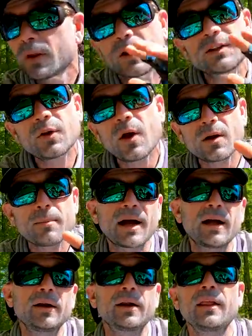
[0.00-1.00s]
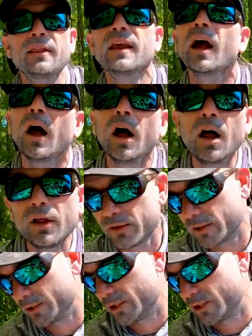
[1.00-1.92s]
Let's talk about the other